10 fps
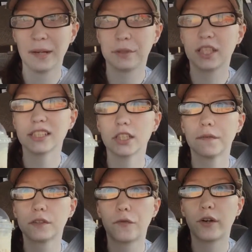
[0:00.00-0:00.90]
But this stuff
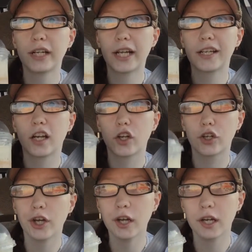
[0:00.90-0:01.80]
is freaking
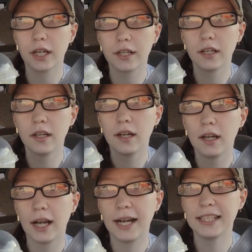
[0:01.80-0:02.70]
good.
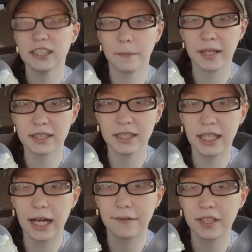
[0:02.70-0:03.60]
It is the best
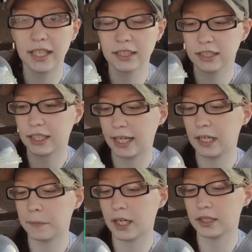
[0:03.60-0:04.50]
thing I've tasted
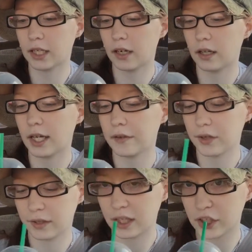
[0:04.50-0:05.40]
in my entire life,
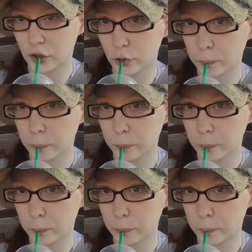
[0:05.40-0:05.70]
I think.